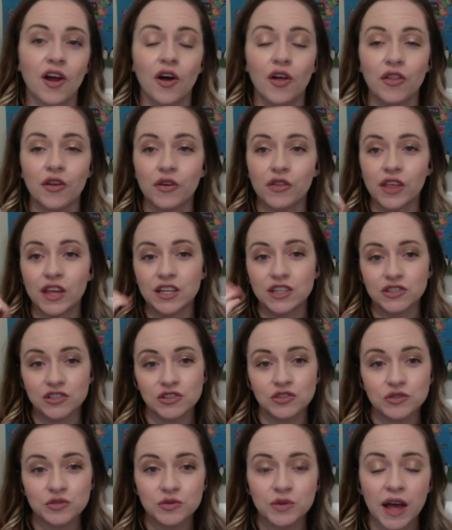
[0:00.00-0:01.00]
although they
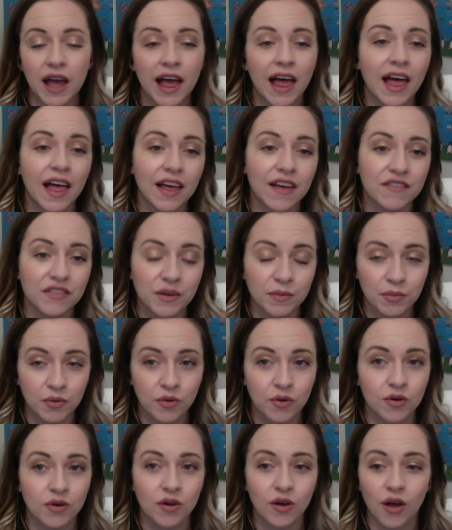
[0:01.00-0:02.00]
do have the
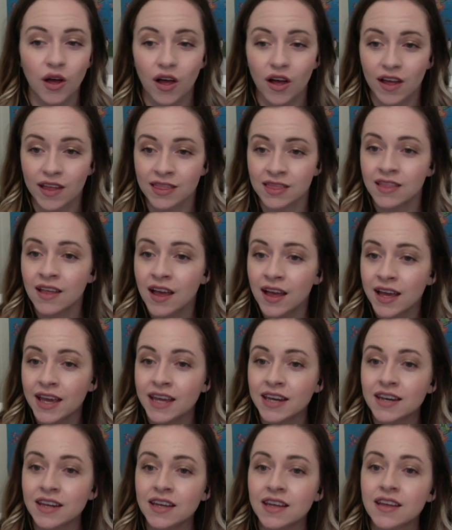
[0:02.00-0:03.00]
portal
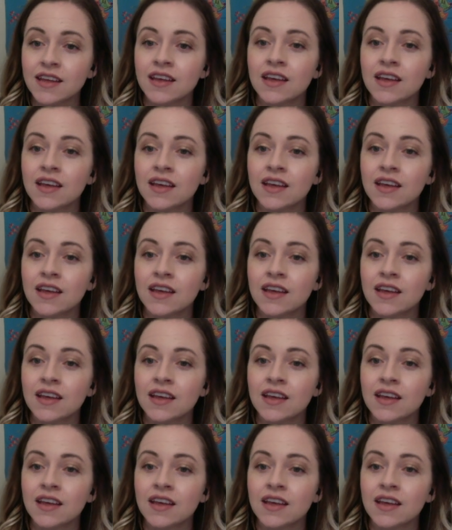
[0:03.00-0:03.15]
online.